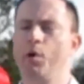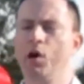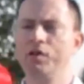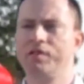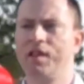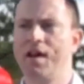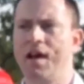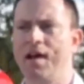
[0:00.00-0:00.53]

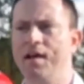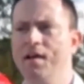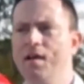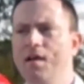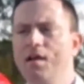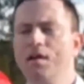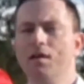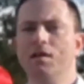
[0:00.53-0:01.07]
birthday
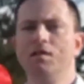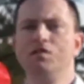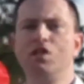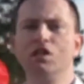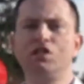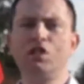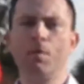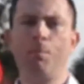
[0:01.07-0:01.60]

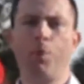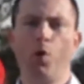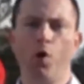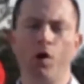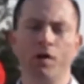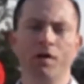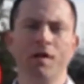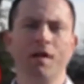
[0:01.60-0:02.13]
to
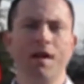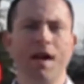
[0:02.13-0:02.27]
support